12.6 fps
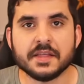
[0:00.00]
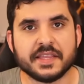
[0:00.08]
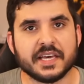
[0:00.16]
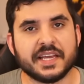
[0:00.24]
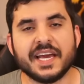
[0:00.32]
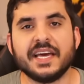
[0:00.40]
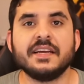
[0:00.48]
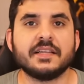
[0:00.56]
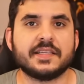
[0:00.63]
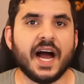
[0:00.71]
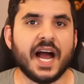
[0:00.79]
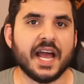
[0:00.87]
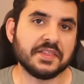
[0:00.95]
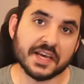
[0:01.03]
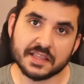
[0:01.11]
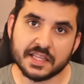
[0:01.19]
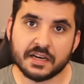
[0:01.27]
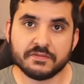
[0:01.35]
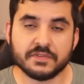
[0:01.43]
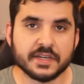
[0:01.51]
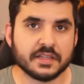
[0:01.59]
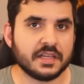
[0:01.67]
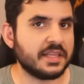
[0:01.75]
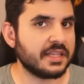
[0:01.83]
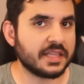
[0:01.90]
They're getting tired. They love
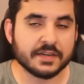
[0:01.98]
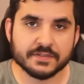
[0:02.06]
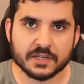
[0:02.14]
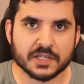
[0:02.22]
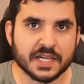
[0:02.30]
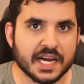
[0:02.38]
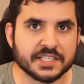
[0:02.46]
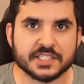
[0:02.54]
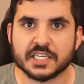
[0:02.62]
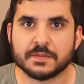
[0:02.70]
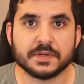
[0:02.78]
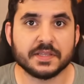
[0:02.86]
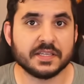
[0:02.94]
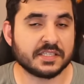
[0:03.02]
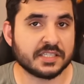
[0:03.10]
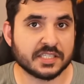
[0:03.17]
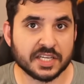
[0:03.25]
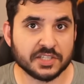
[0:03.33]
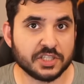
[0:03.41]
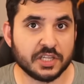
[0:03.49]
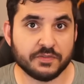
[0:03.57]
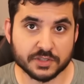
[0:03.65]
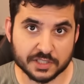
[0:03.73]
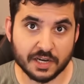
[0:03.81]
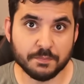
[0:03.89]
vanilla, they love Classic, but this is essentially for
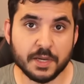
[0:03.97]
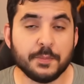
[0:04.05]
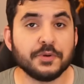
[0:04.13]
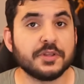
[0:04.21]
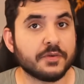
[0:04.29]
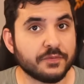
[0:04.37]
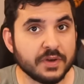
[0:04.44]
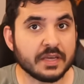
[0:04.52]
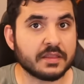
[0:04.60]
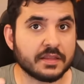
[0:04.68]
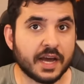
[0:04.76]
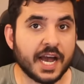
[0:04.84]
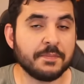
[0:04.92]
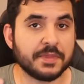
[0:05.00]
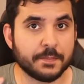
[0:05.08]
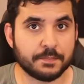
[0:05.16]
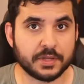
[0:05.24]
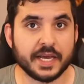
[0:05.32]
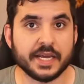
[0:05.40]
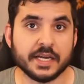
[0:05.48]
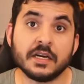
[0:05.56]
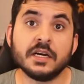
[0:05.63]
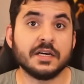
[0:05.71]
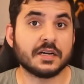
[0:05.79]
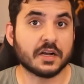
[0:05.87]
some people the 5th time they're
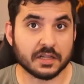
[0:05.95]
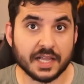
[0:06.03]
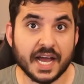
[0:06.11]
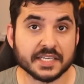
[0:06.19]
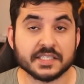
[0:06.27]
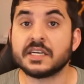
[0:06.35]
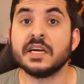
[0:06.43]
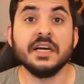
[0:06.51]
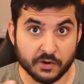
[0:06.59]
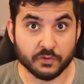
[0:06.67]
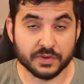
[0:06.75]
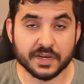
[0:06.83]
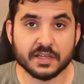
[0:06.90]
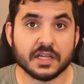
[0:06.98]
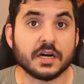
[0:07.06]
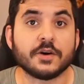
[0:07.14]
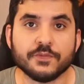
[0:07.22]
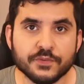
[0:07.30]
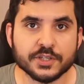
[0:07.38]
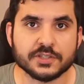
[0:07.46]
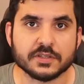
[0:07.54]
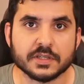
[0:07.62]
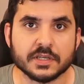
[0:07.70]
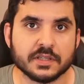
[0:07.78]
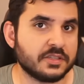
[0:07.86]
playing Classic or vanilla
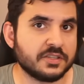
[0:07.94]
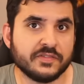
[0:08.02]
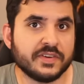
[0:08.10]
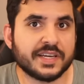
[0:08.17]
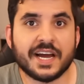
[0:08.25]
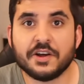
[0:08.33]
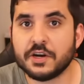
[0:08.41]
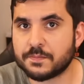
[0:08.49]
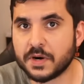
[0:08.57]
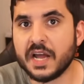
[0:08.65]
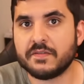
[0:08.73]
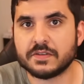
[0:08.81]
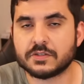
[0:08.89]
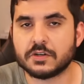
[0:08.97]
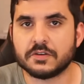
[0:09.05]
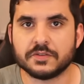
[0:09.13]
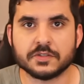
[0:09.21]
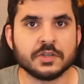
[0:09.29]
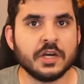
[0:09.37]
officially. That's not even counting private servers.